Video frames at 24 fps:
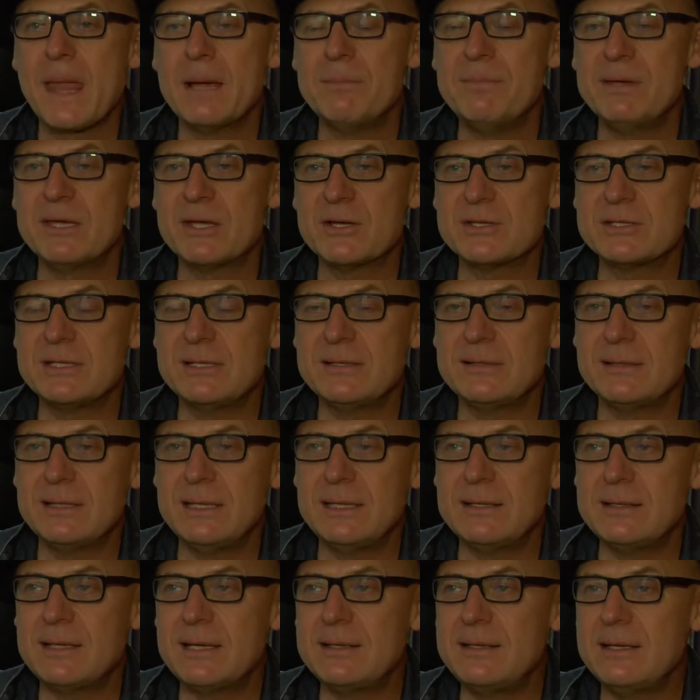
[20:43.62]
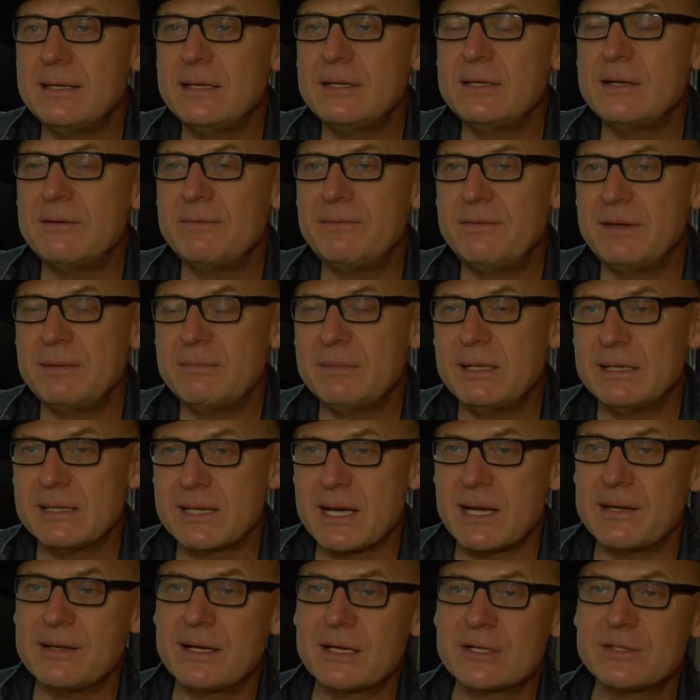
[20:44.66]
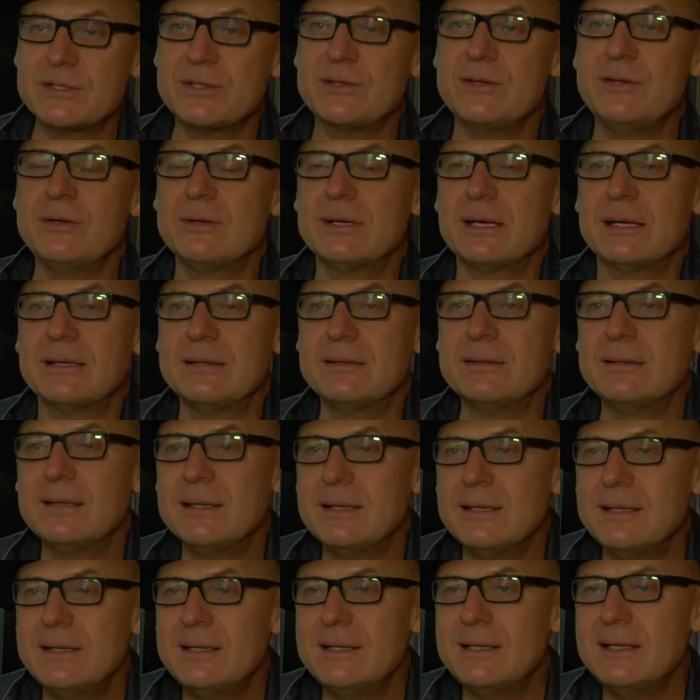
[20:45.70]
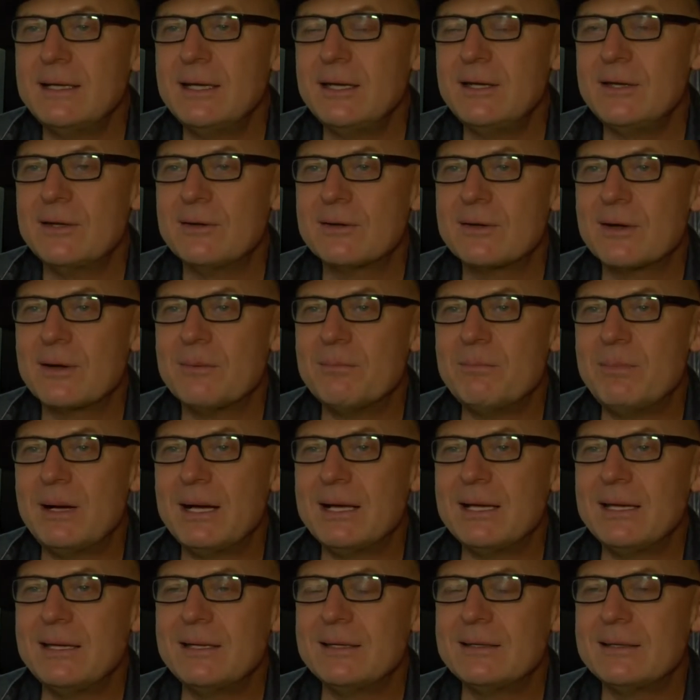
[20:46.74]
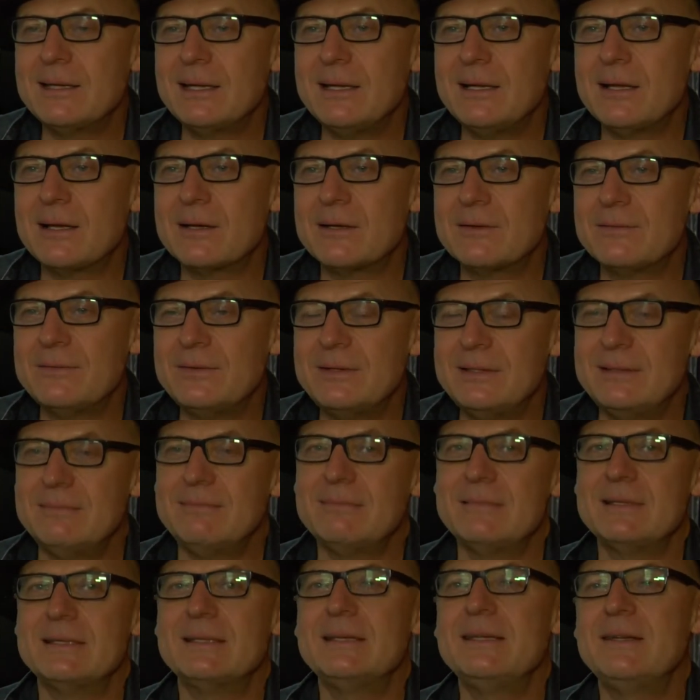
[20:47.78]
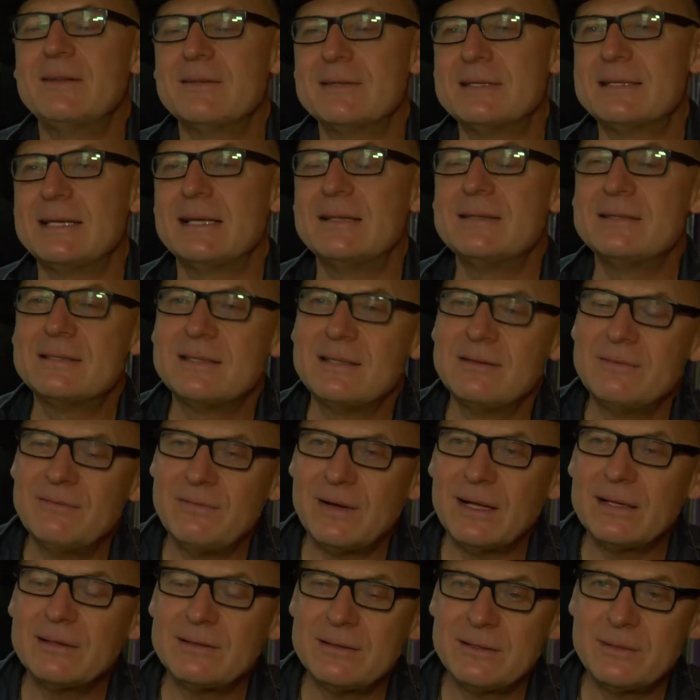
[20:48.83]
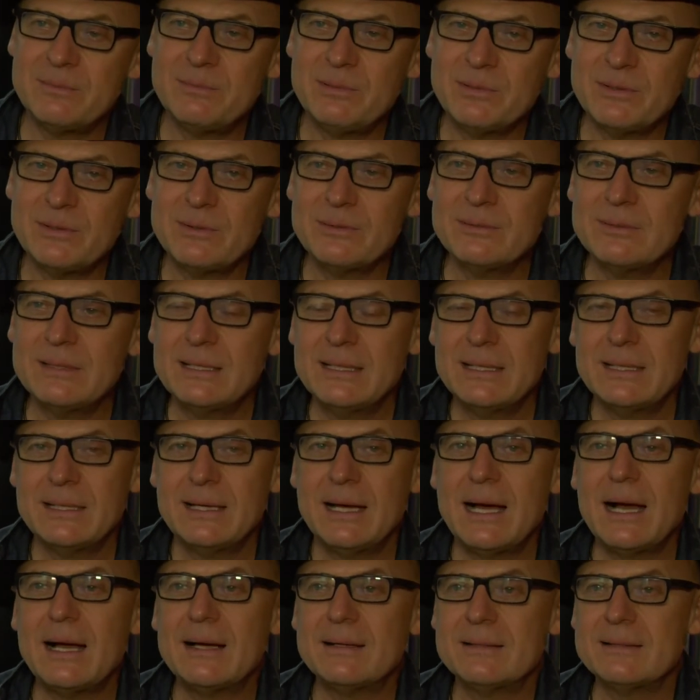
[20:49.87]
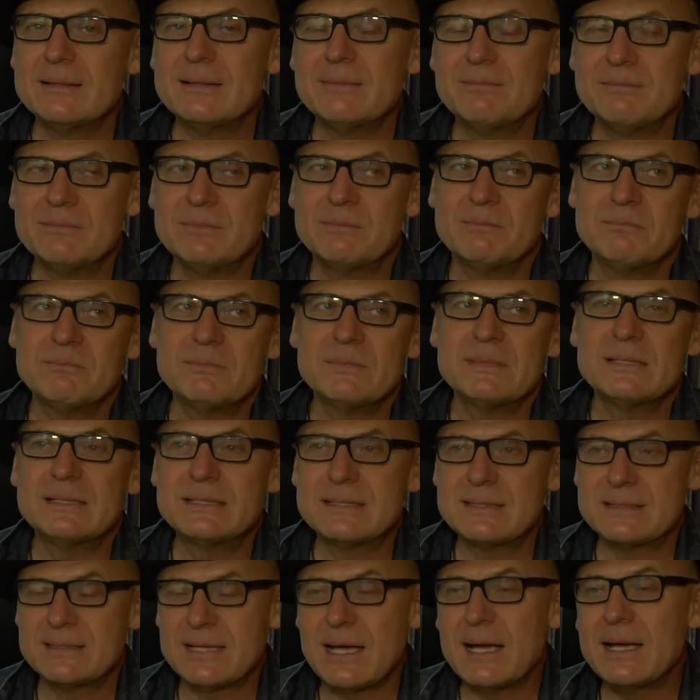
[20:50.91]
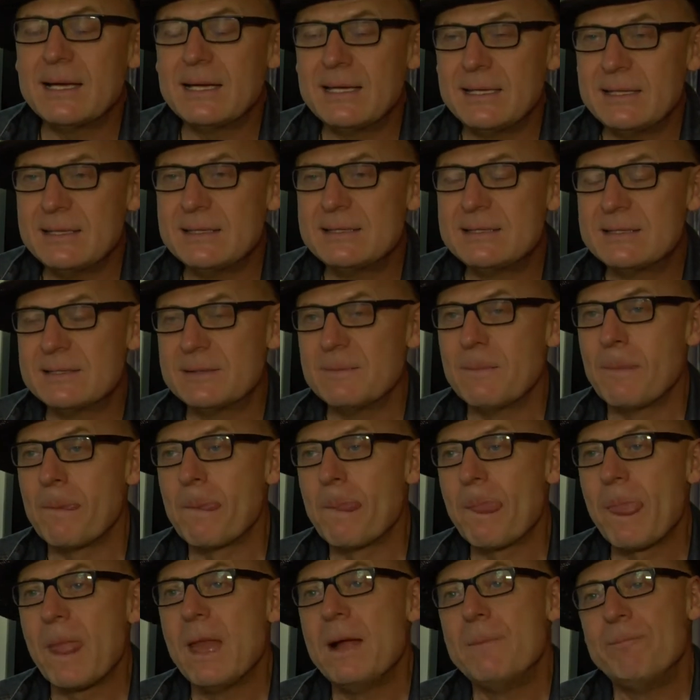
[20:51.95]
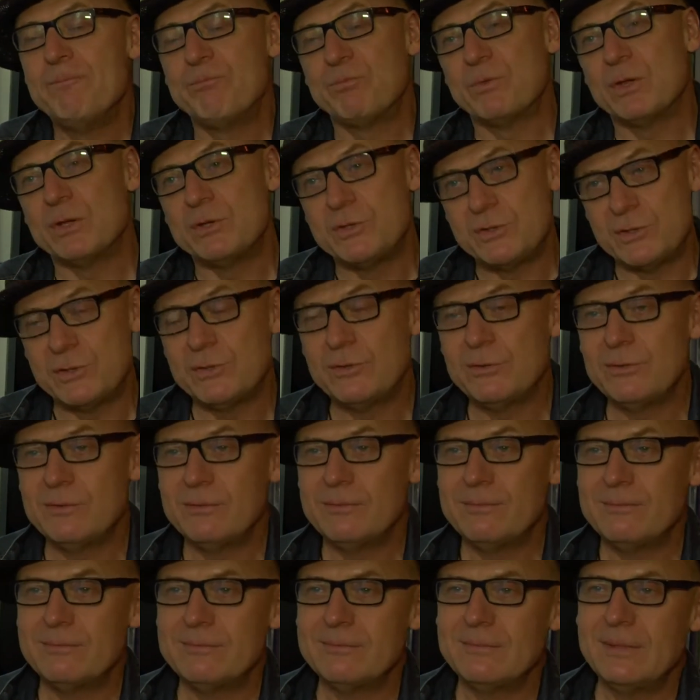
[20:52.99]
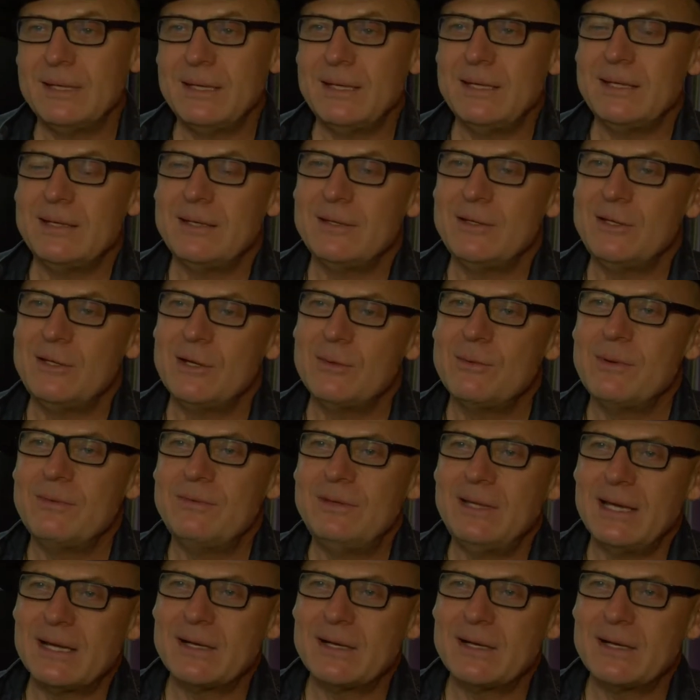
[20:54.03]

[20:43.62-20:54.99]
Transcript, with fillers: because in, in I think in a female character you can, you know, combine a lot of, you know, sensitive, vulnerable sides, to you know with the